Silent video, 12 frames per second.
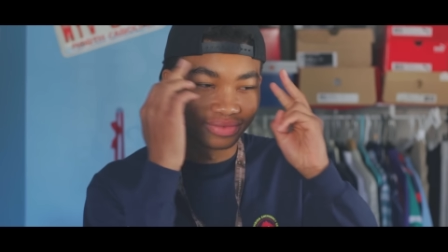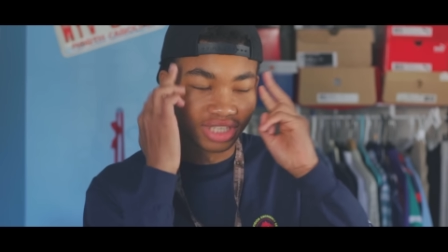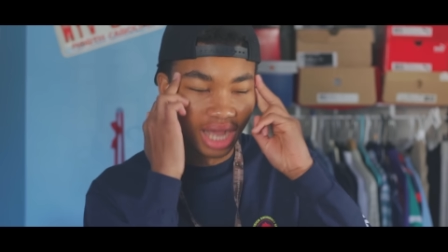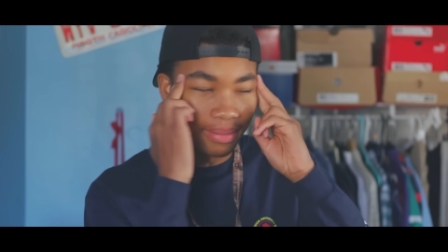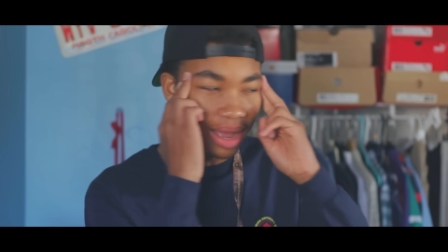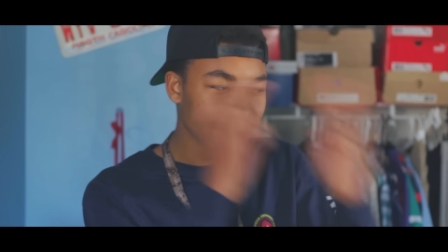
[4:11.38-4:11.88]

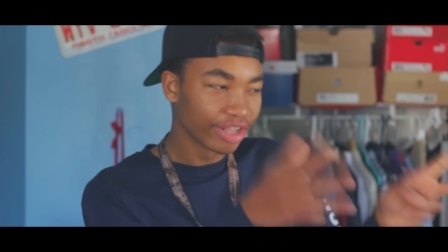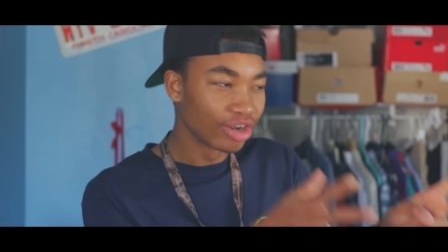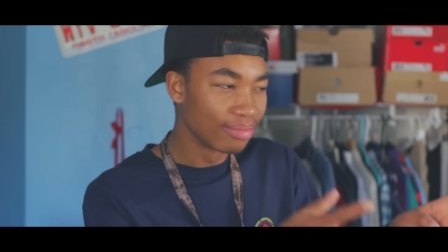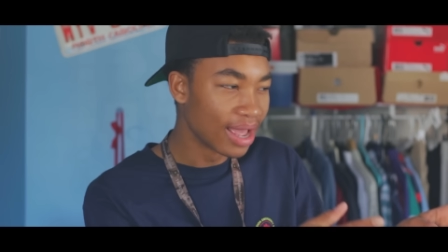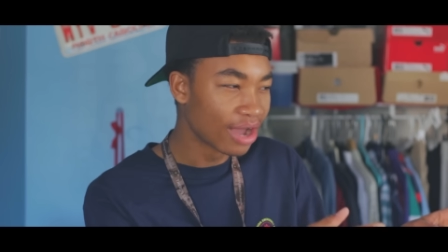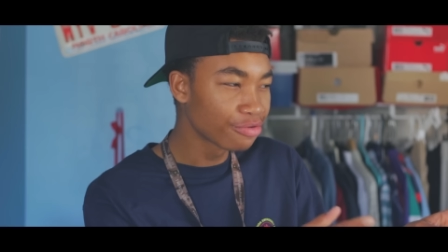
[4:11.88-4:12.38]
come out of
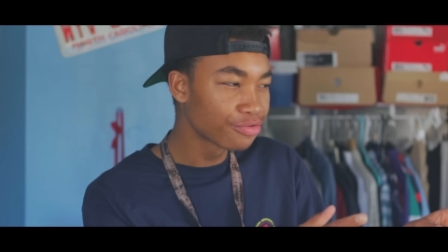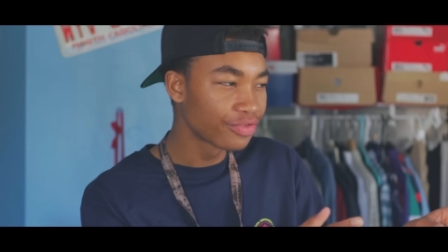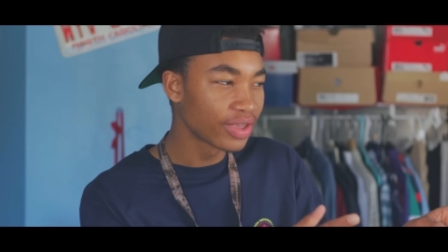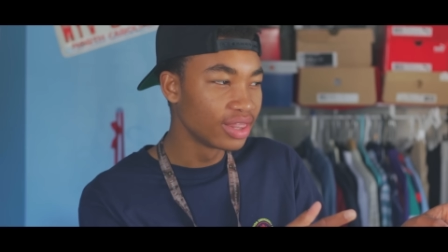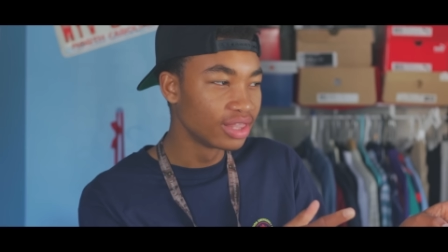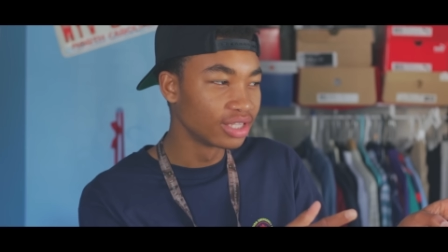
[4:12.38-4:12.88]
your mouth
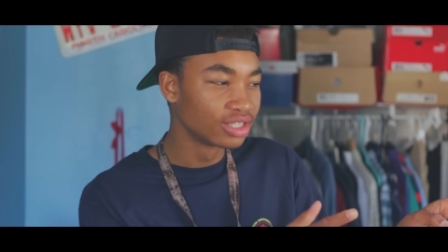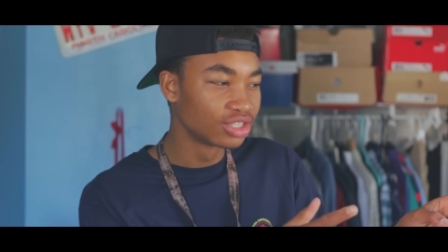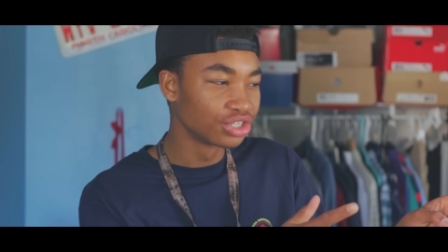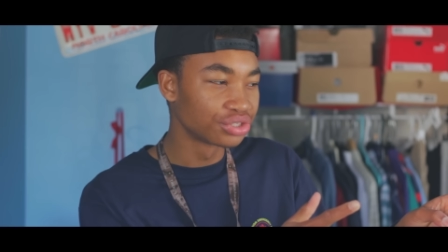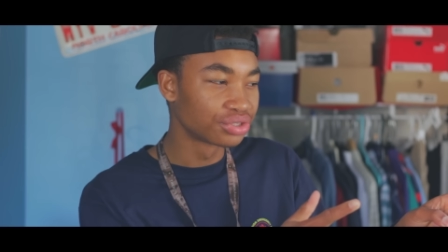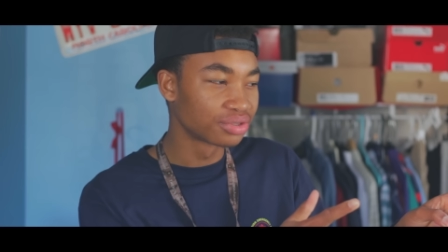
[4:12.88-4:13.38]
and to
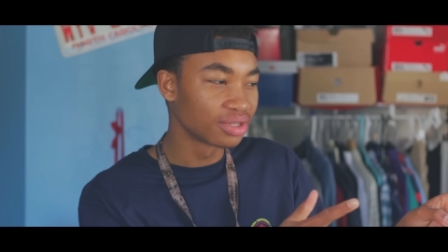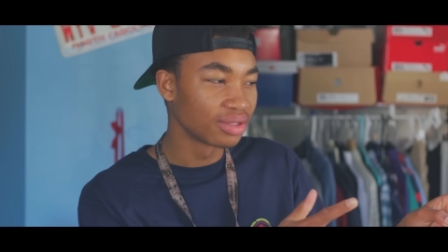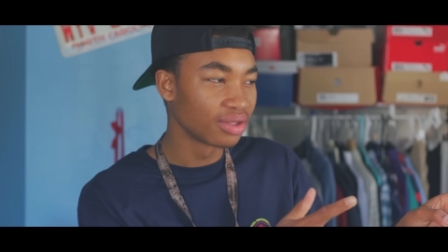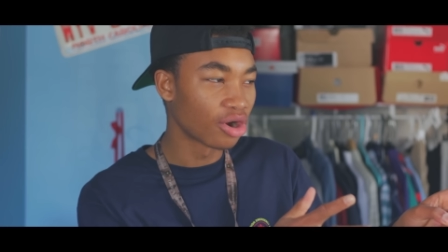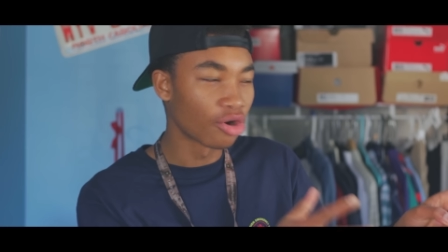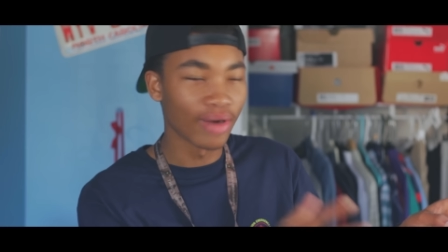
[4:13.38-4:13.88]
just
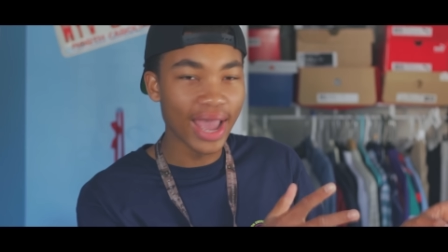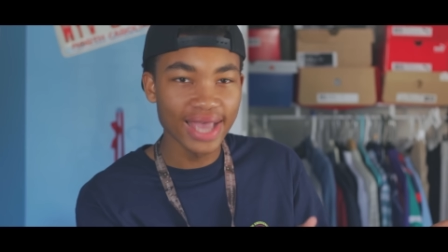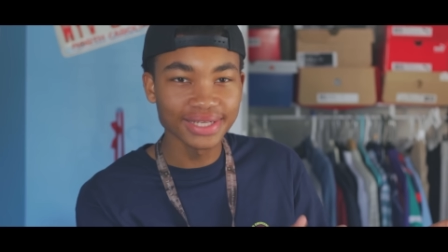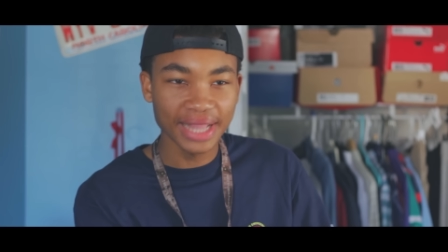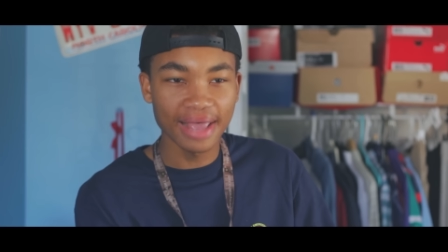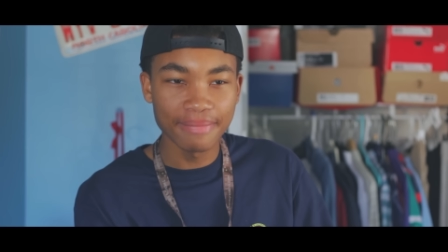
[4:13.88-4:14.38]

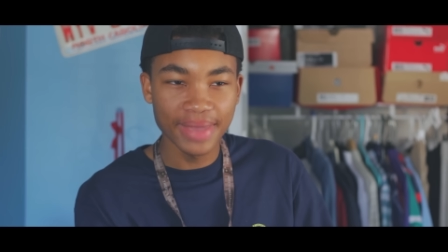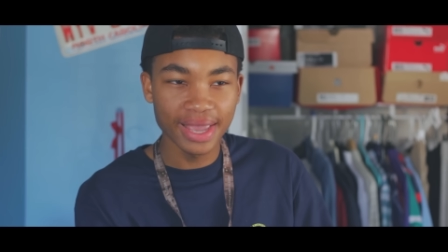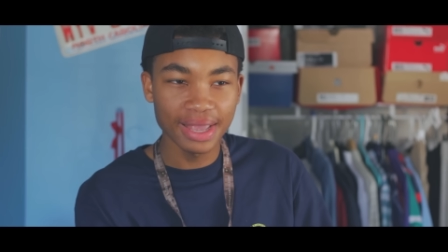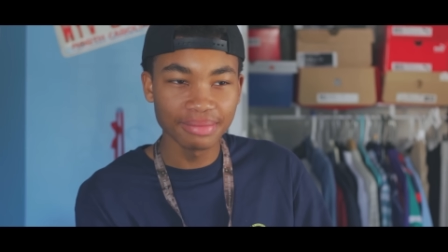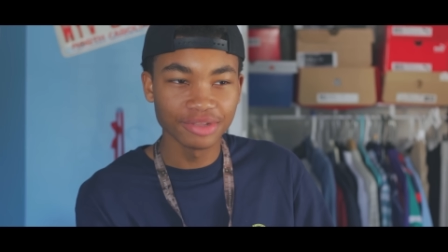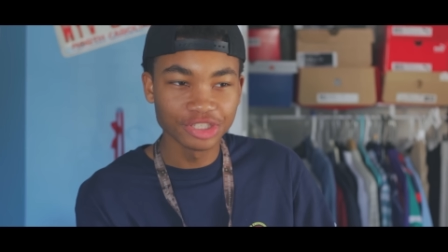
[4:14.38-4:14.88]
harass that
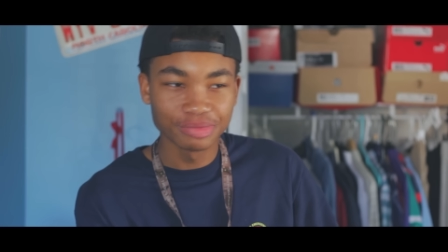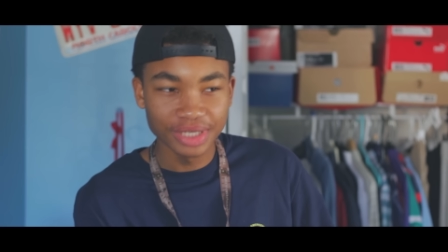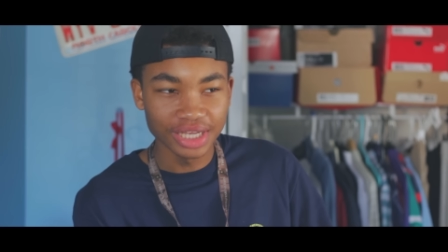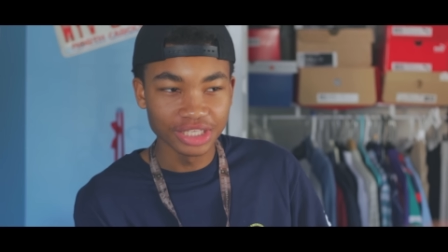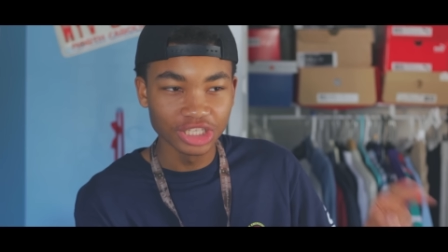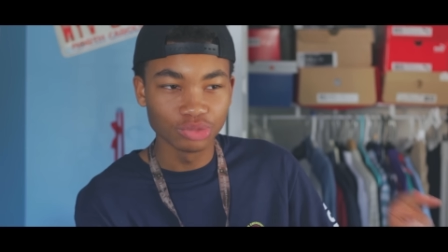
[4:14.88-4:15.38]
man just
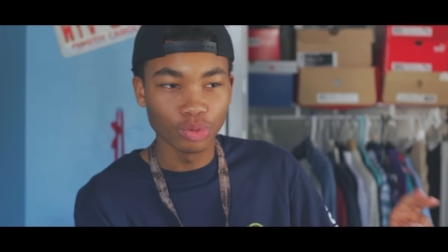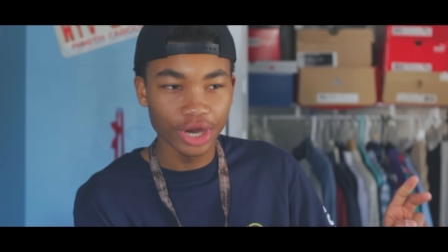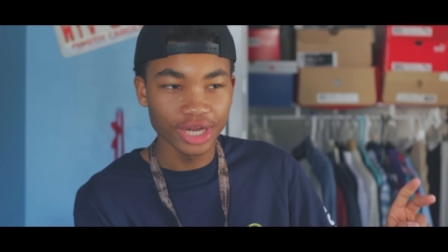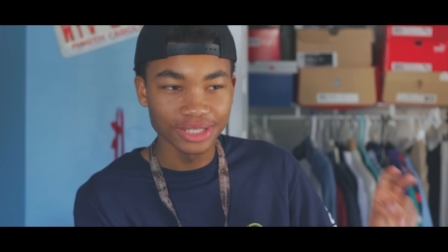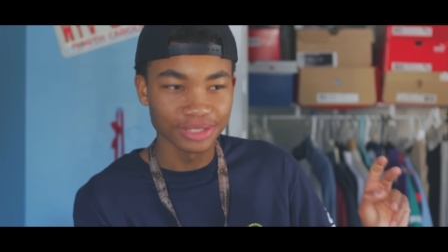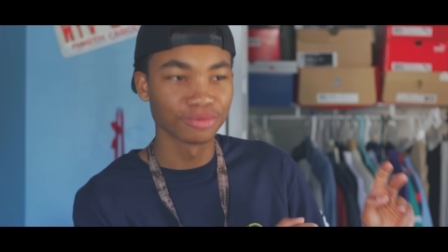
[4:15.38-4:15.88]
because he's
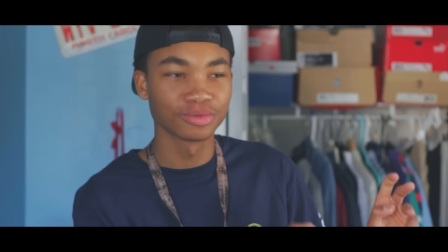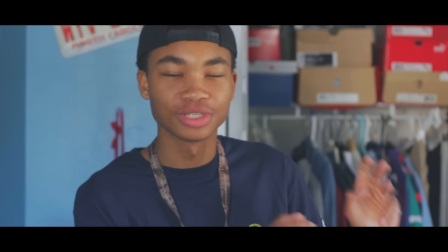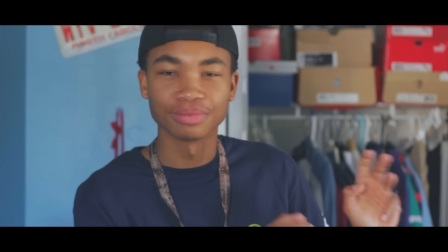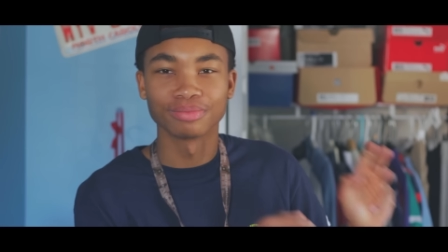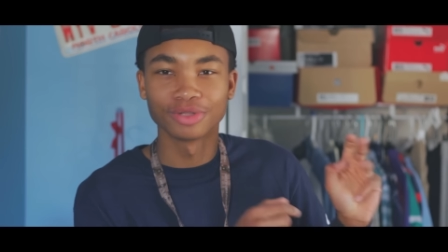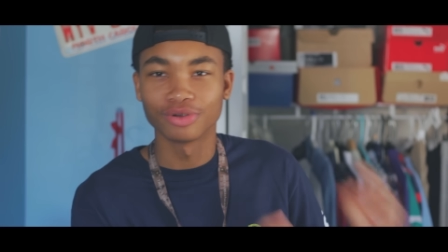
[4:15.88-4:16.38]
wearing
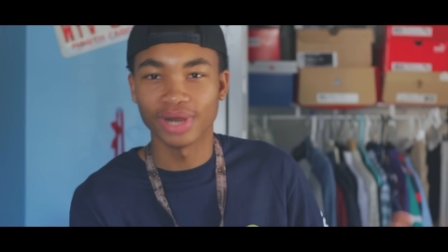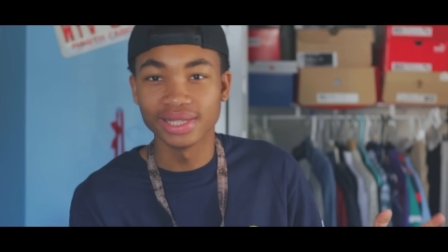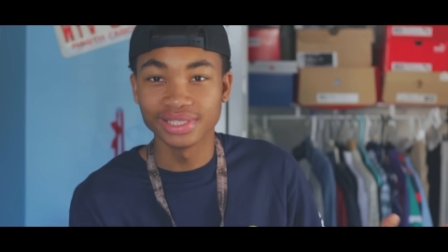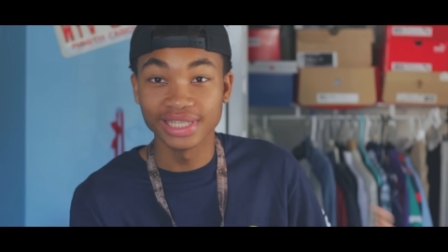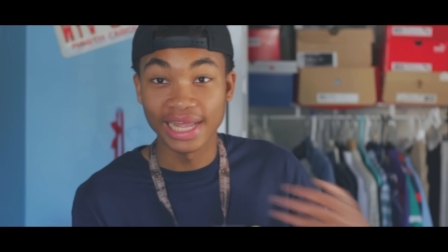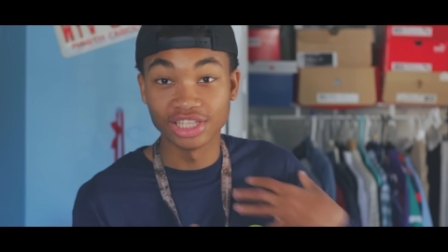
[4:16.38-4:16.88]
something
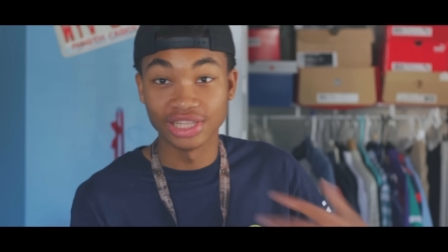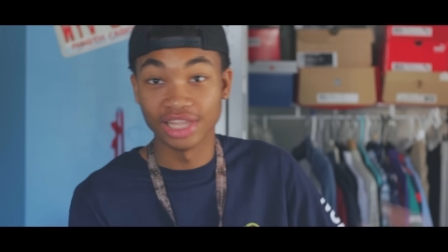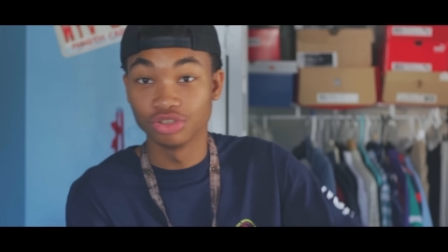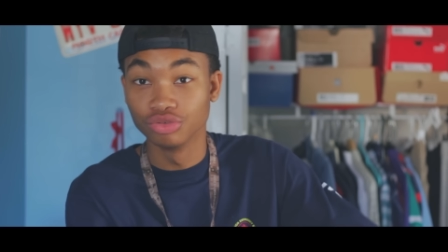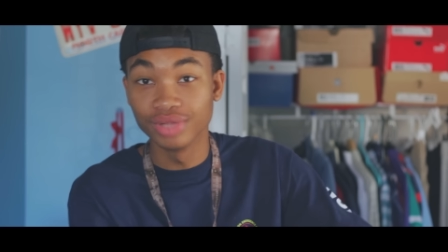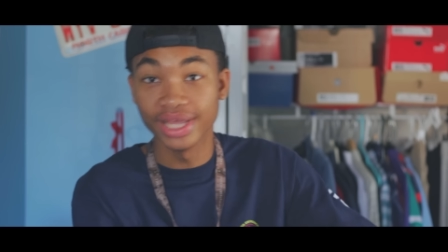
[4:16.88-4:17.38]
crazy
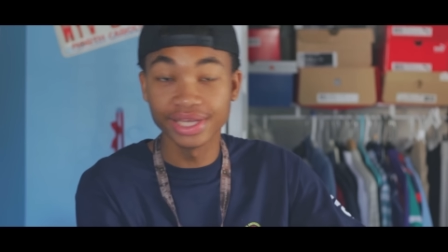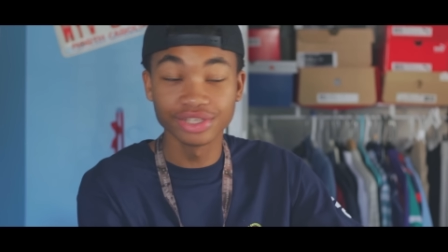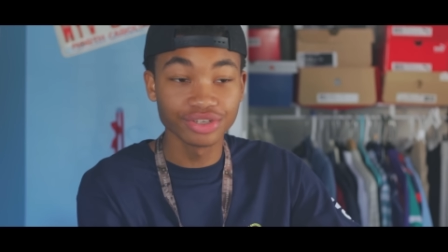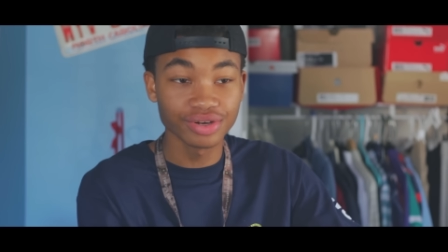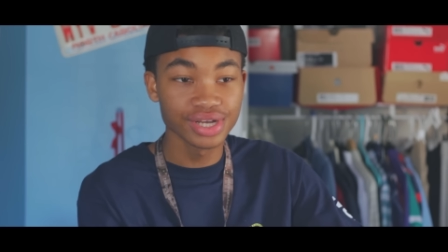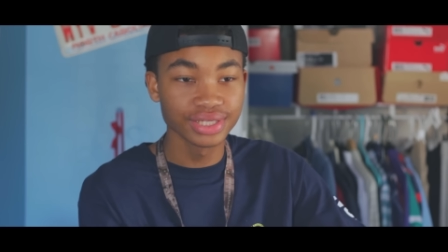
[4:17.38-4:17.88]
that you think
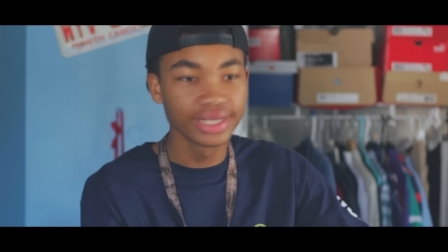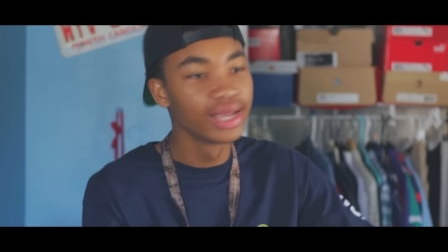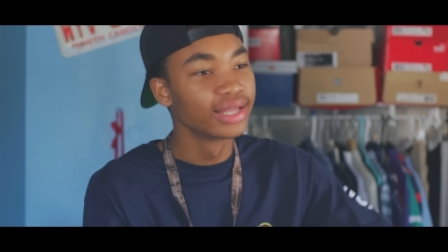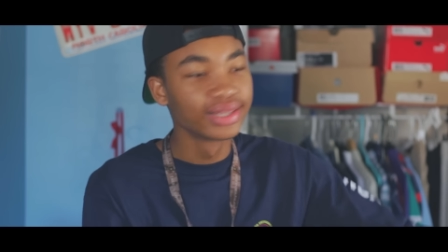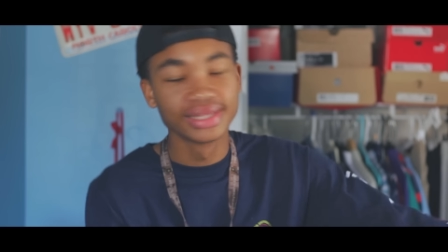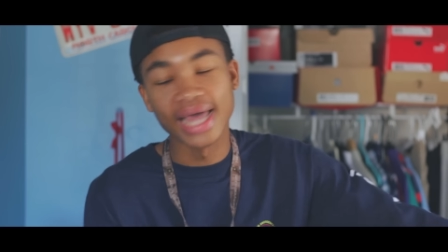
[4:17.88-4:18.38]
is crazy,
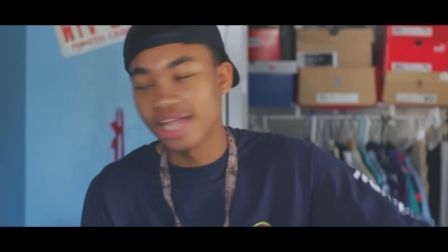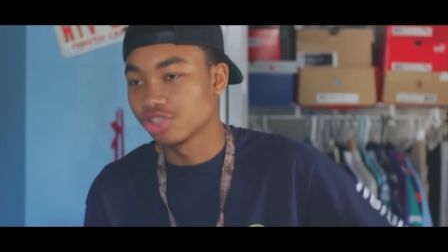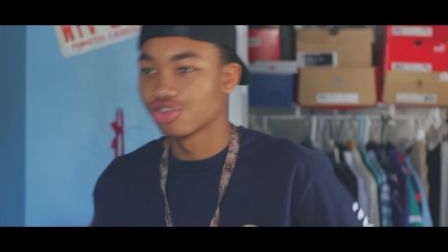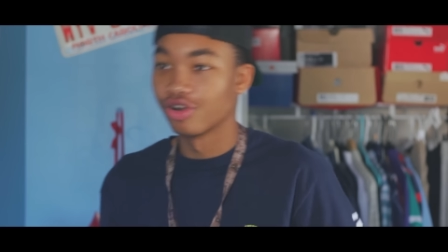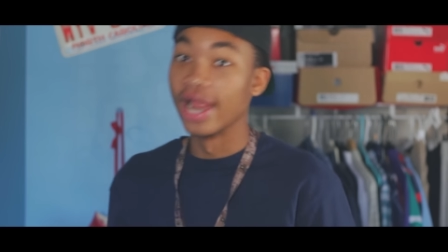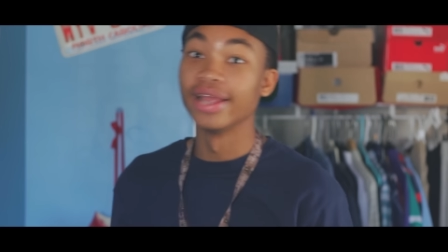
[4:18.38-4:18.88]

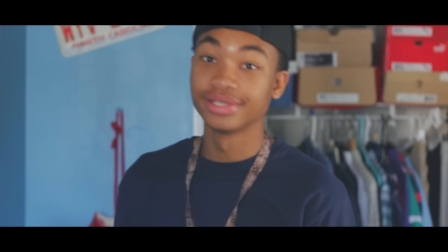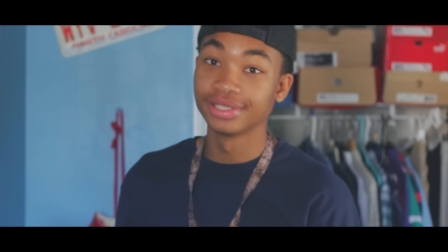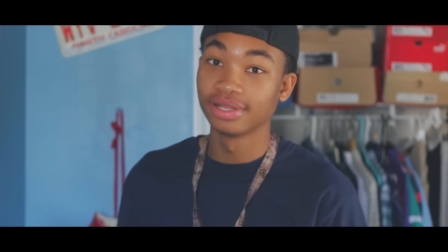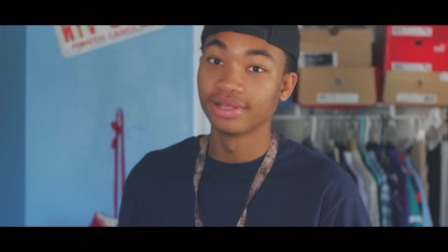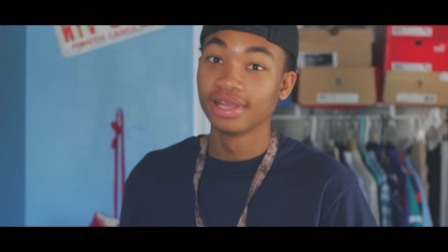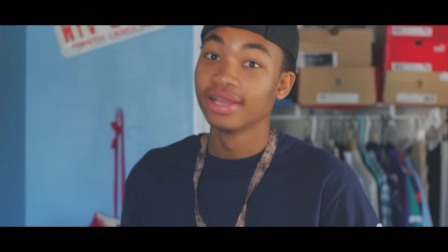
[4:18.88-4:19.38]
that's crazy.